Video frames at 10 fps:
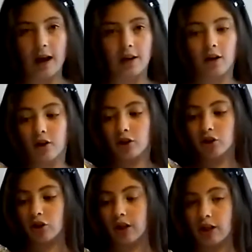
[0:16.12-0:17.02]
and I
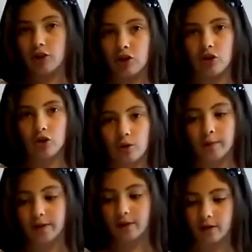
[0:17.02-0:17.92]
just cut it into
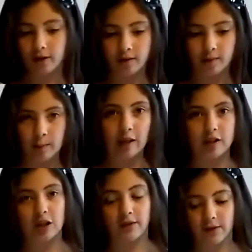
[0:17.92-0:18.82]
cubes because it
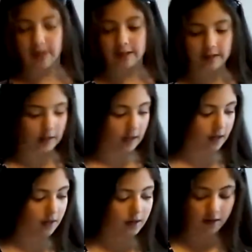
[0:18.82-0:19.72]
makes life
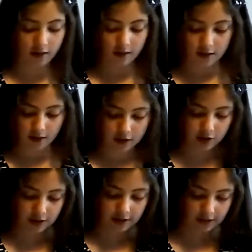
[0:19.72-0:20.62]
easier. And
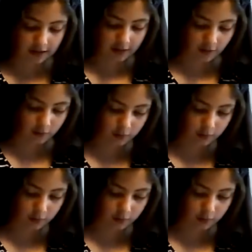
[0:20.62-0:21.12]
just stick it